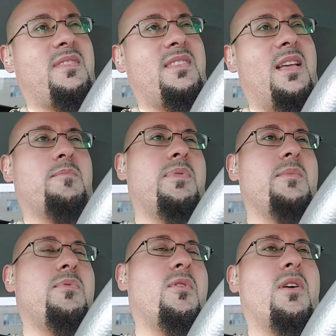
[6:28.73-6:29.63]
that
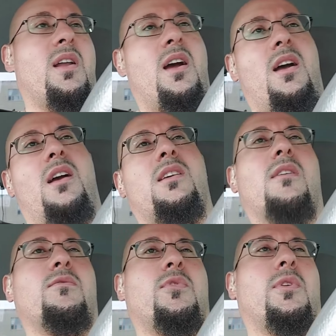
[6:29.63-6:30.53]
people are not
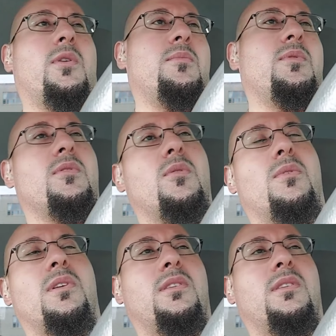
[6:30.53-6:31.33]
comfortable going